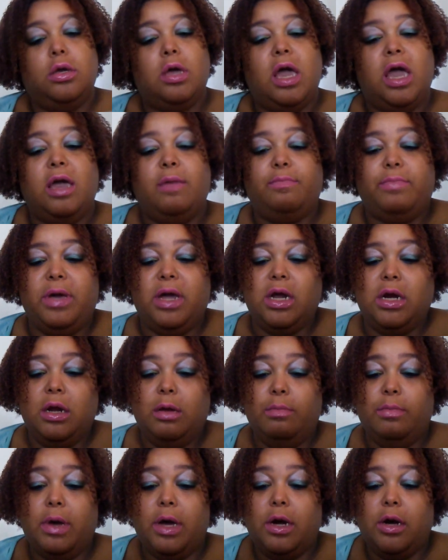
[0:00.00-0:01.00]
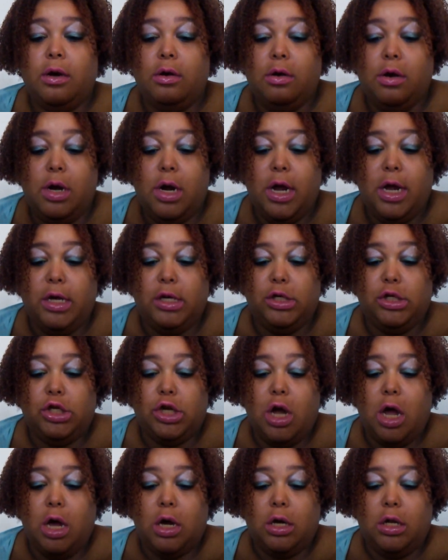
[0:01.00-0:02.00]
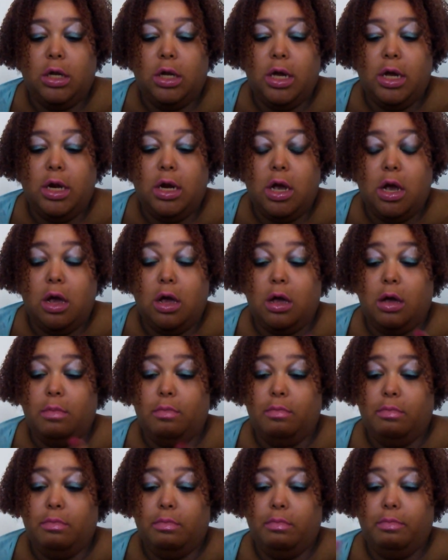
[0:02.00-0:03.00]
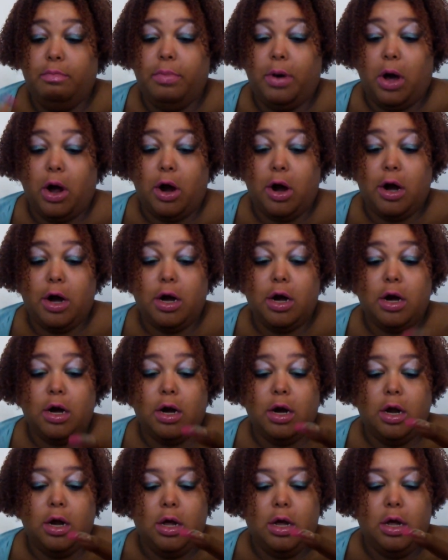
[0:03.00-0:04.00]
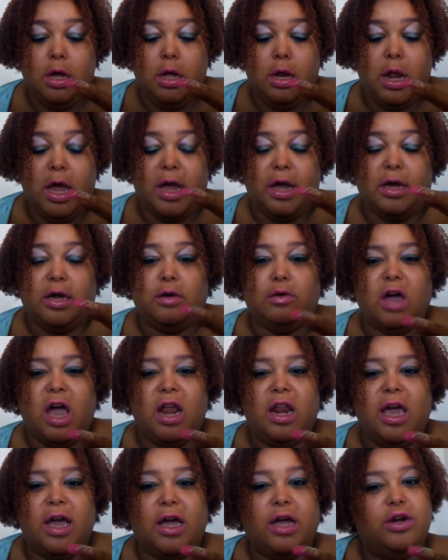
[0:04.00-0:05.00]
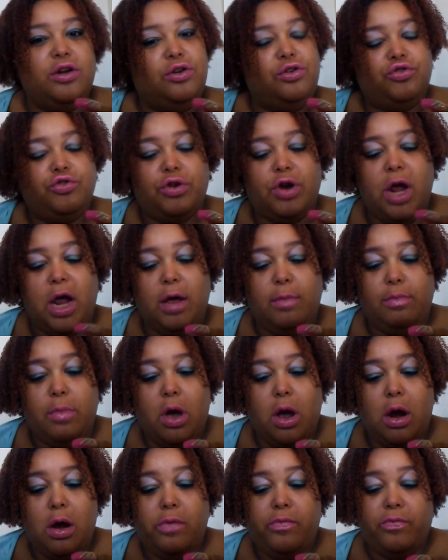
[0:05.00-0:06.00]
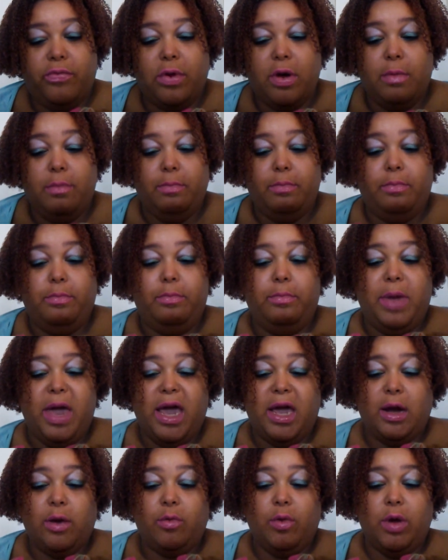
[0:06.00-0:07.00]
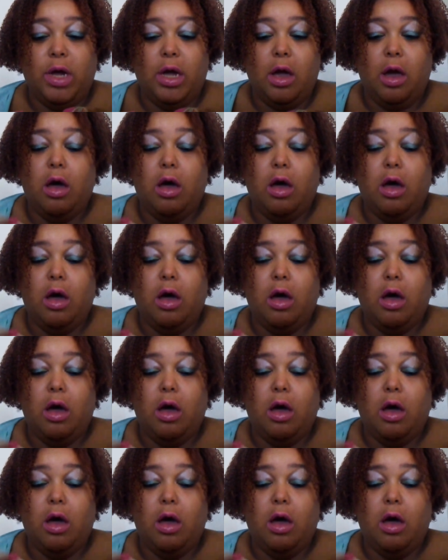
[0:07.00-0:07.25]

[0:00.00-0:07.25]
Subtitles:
a peanut butter and chocolate bar, like kind of like a Nutri-Grain bar from Bakery